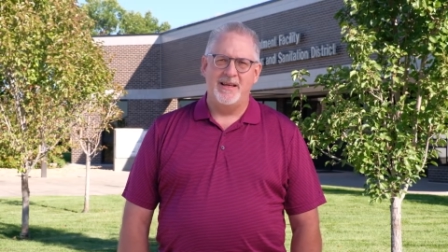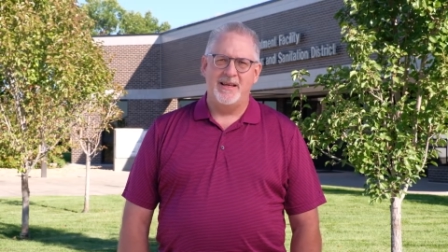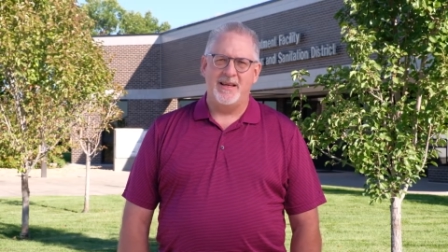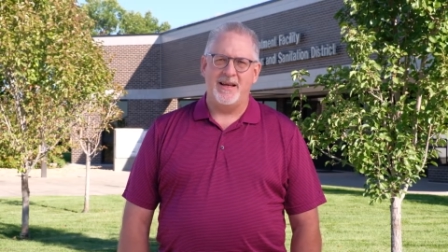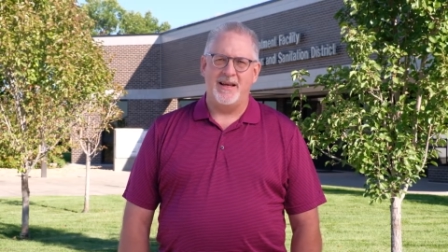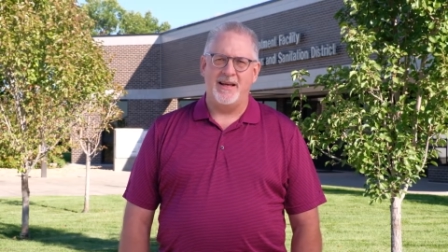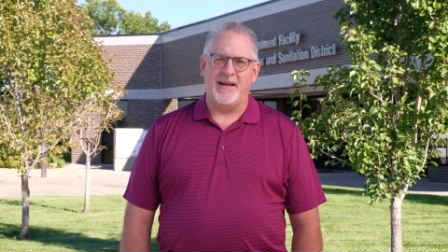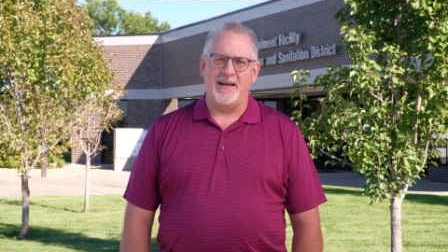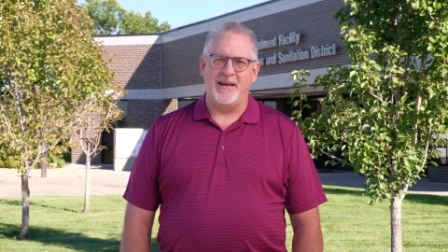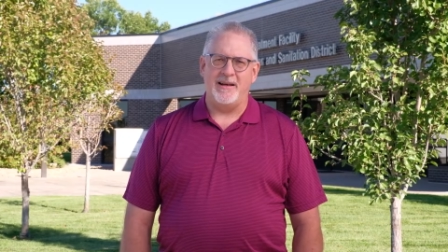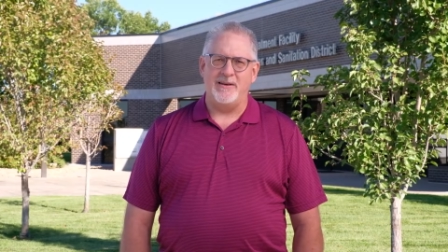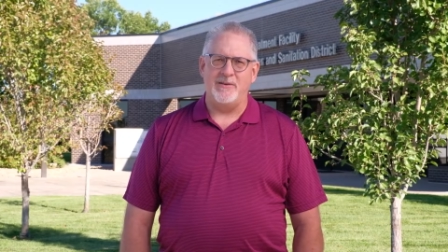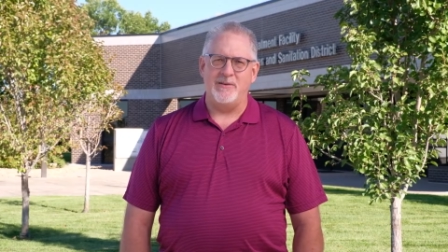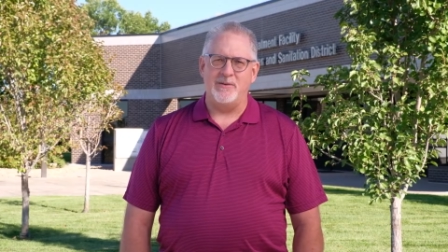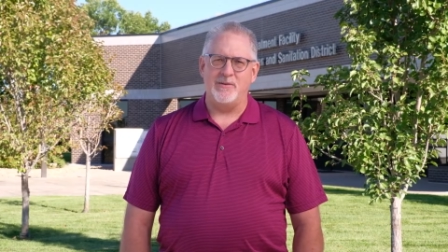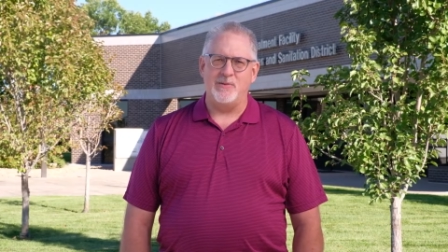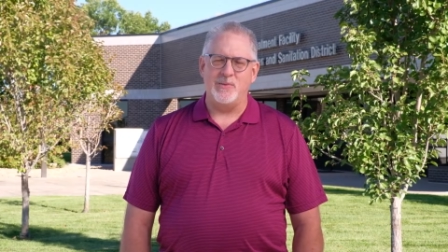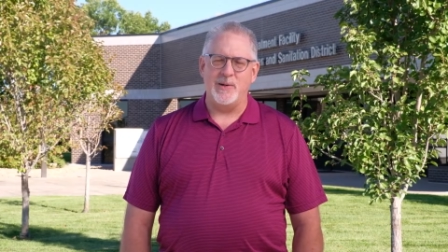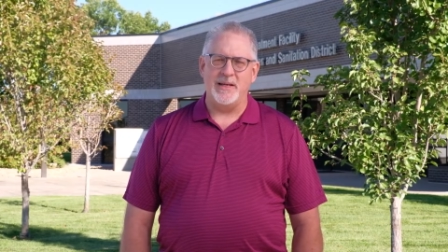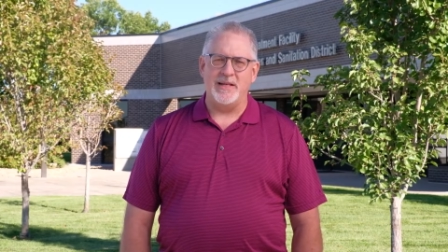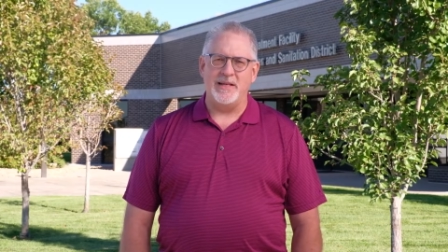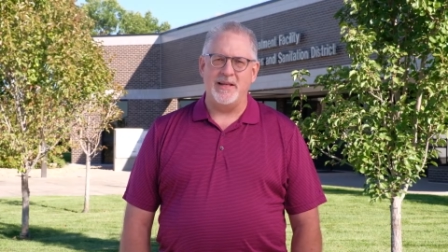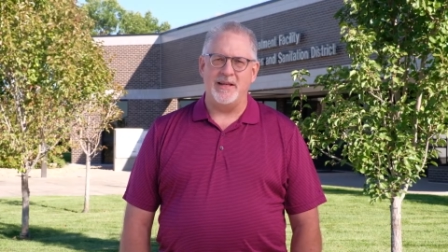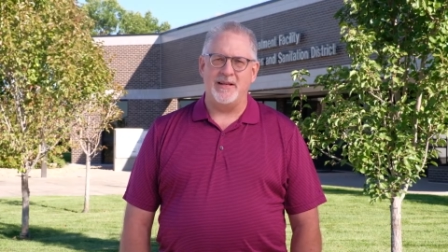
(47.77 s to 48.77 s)
Uh,
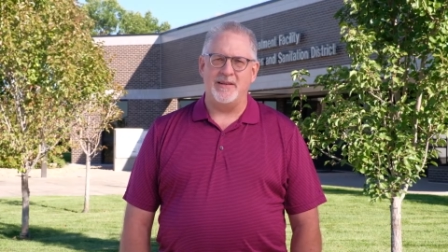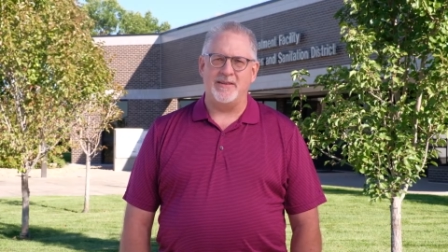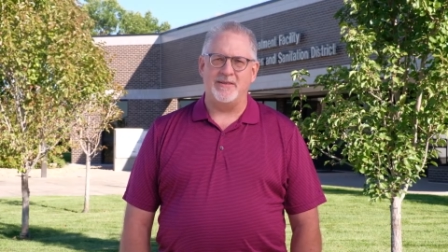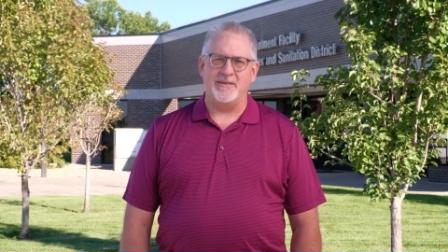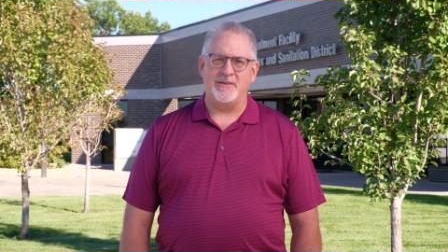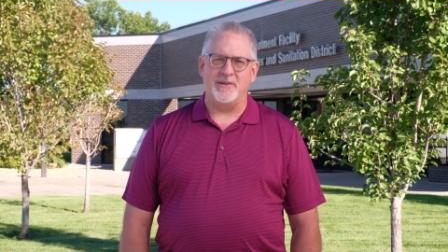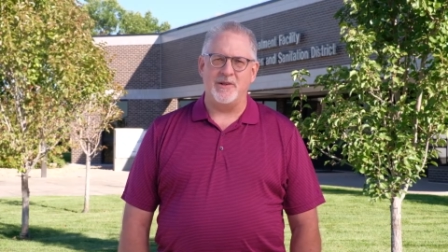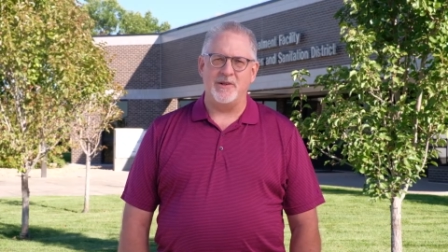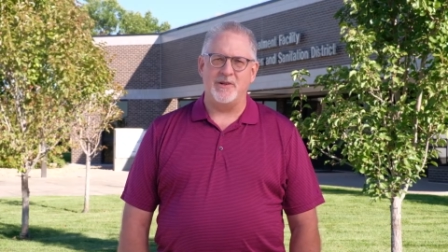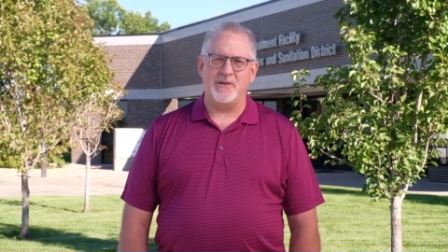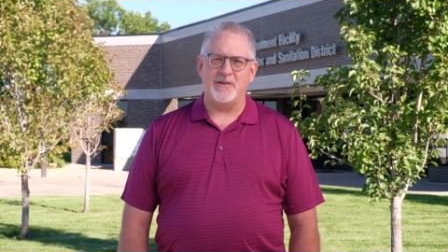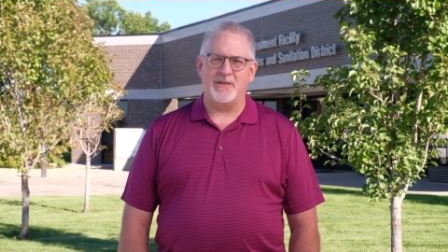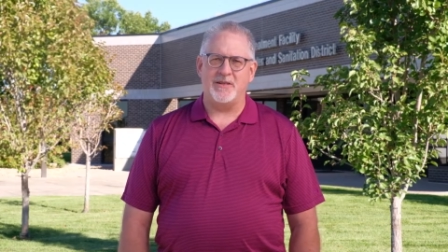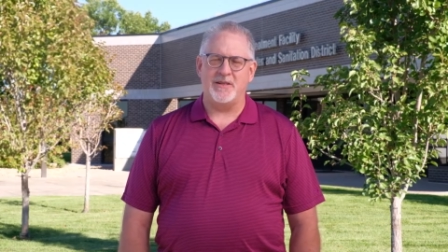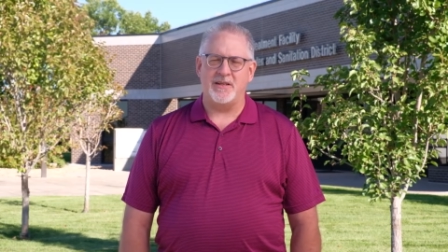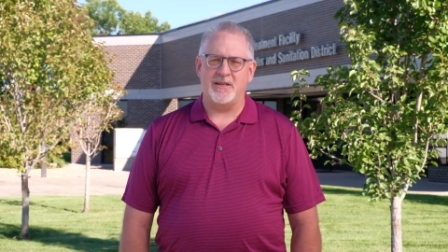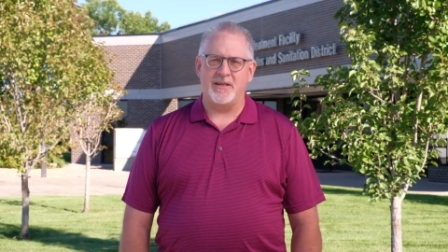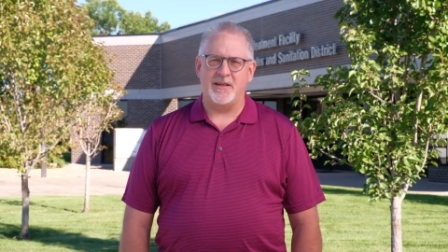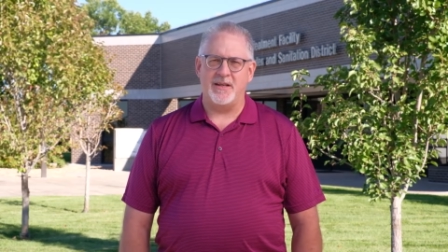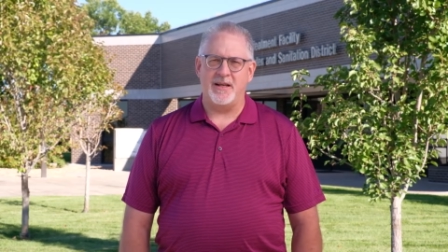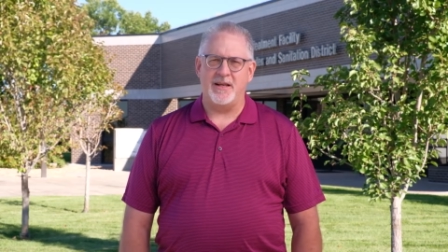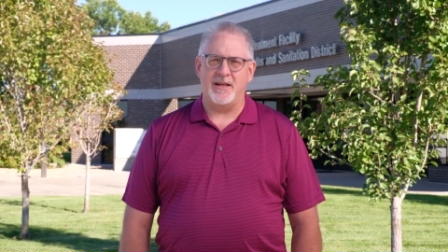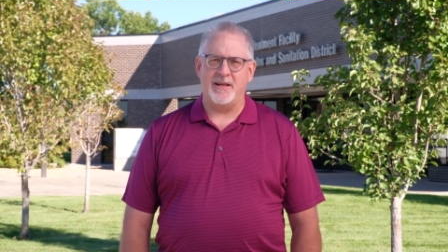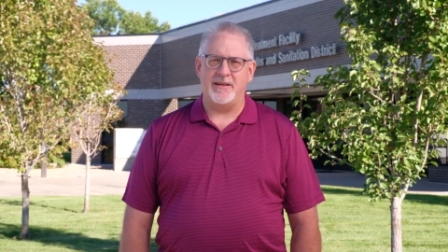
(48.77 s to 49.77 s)
we did a search,
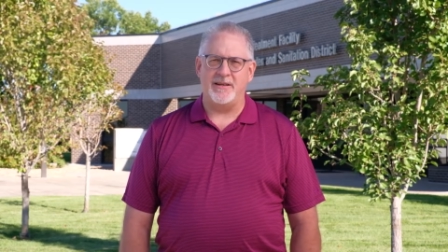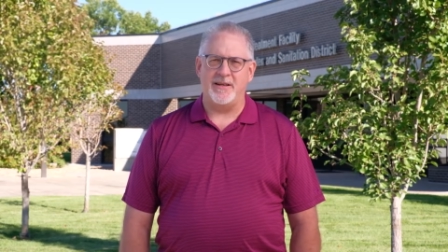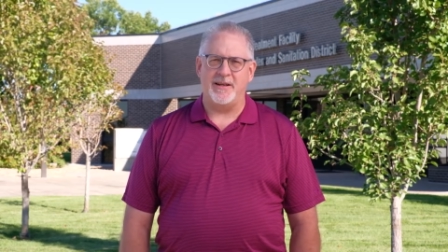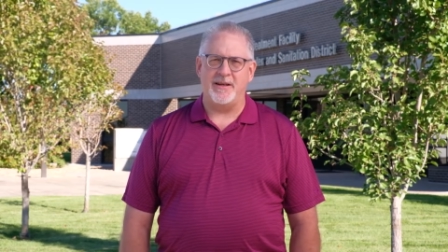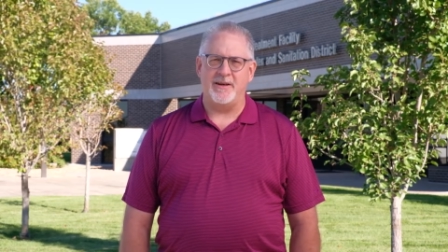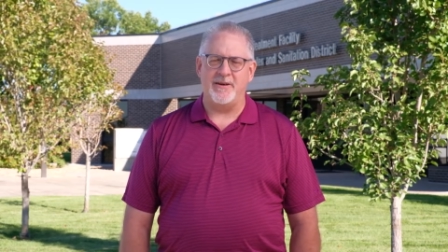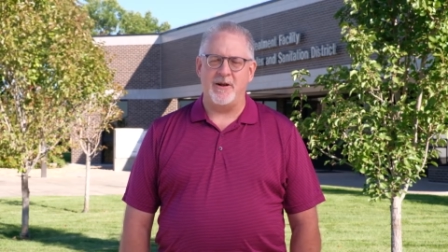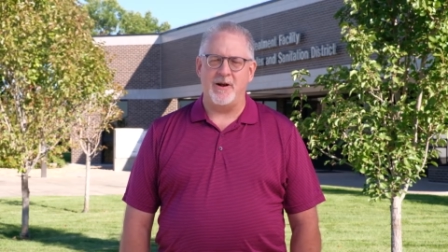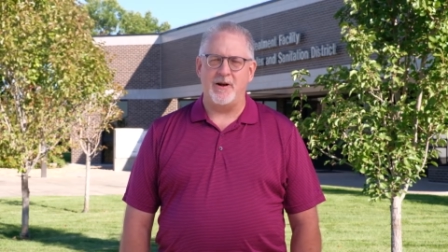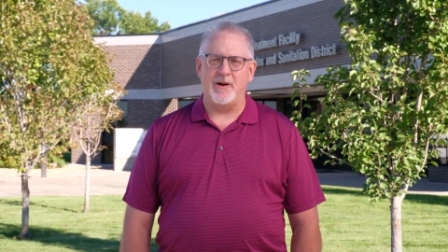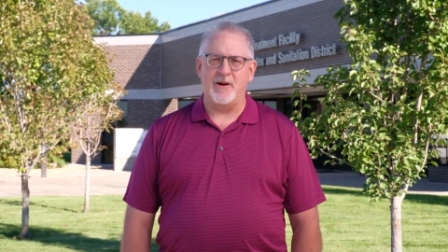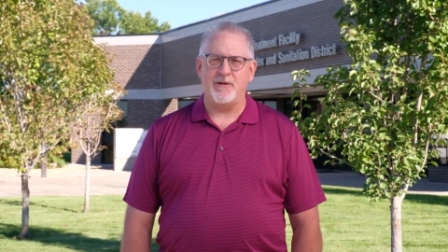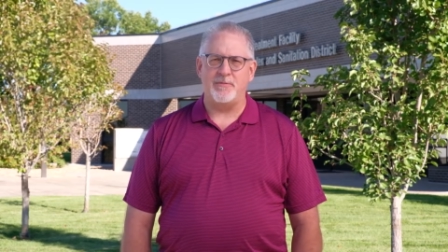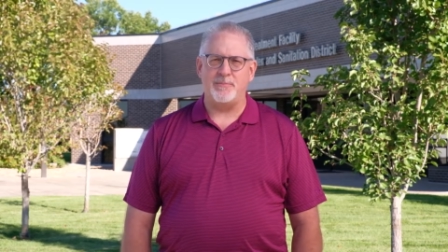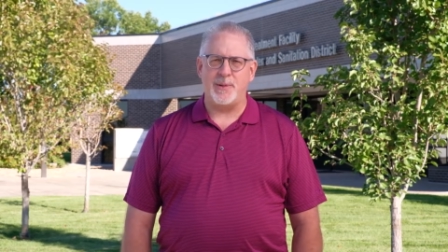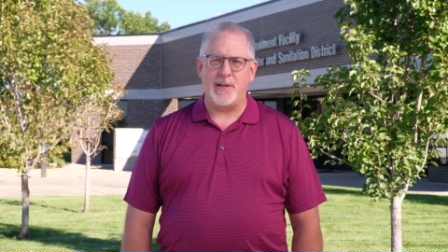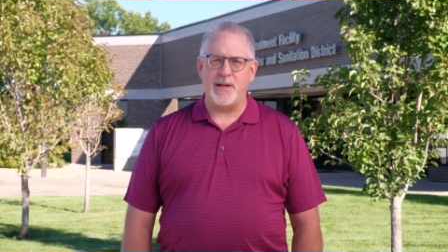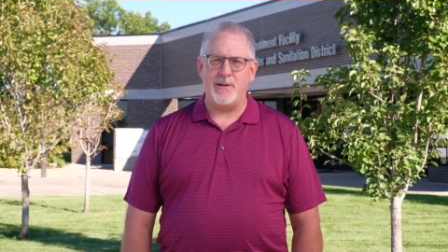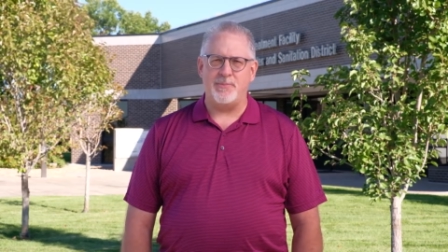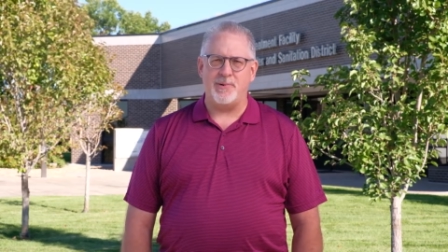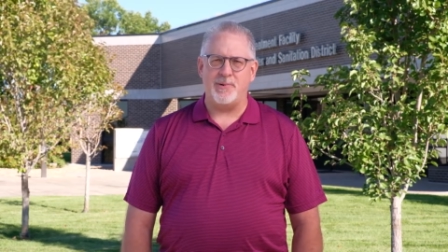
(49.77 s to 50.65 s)
uh, did an RFP